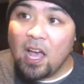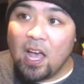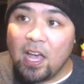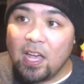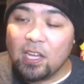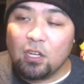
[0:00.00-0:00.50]

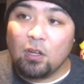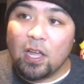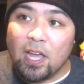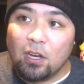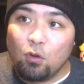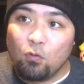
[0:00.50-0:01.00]
You know,
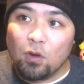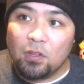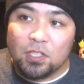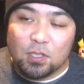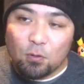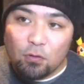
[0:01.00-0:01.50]
and overall,
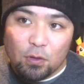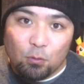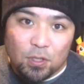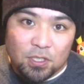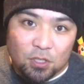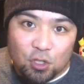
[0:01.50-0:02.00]
this movie
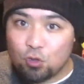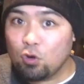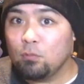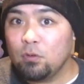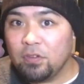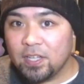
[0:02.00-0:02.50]
was a
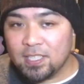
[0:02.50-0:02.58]
short movie.